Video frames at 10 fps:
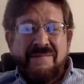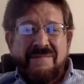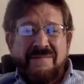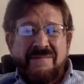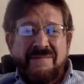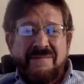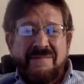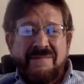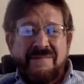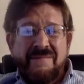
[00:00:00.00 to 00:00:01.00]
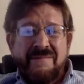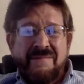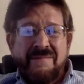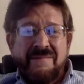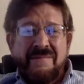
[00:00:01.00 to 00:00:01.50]

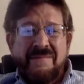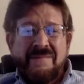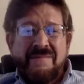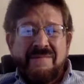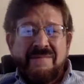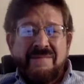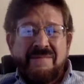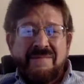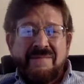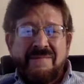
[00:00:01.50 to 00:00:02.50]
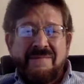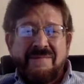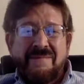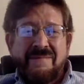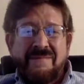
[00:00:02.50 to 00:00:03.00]

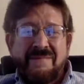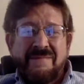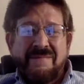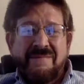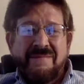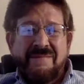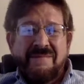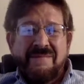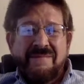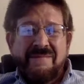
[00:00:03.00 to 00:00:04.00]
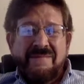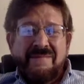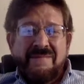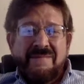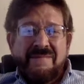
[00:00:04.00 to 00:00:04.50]

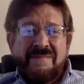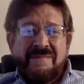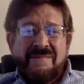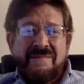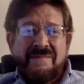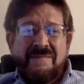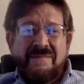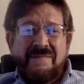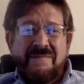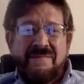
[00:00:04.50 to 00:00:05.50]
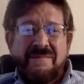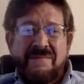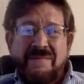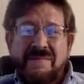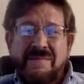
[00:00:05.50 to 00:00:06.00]

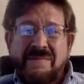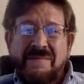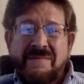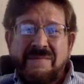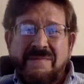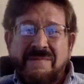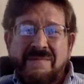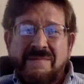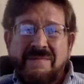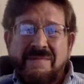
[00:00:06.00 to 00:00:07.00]
This person isn't speaking.